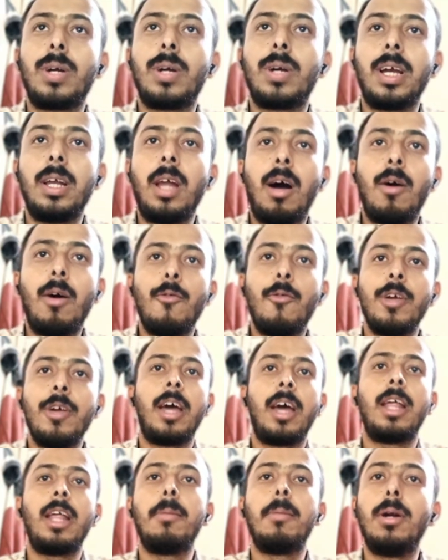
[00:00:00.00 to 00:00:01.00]
Okay, now
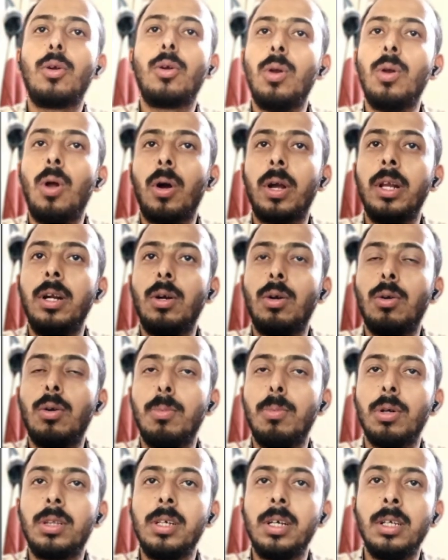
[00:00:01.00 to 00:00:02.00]
we are able to log in
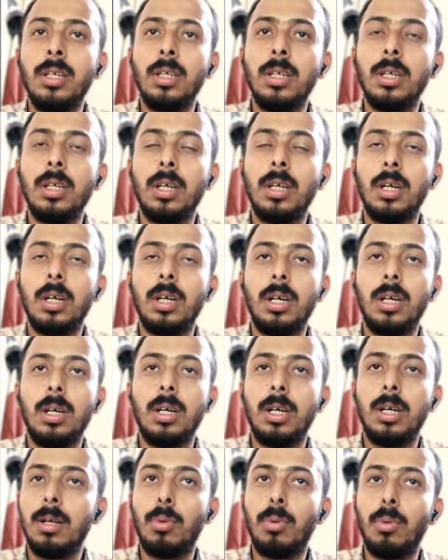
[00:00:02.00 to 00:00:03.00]
into both
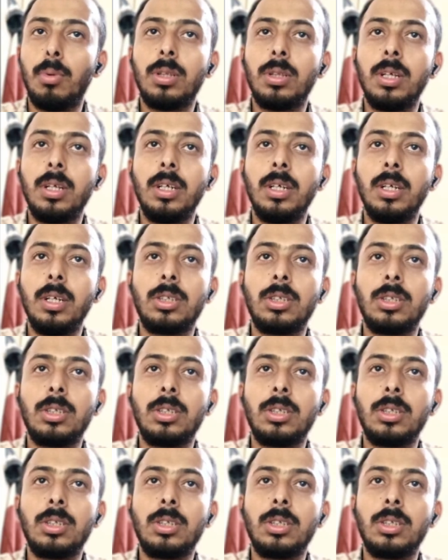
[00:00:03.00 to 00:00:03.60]
the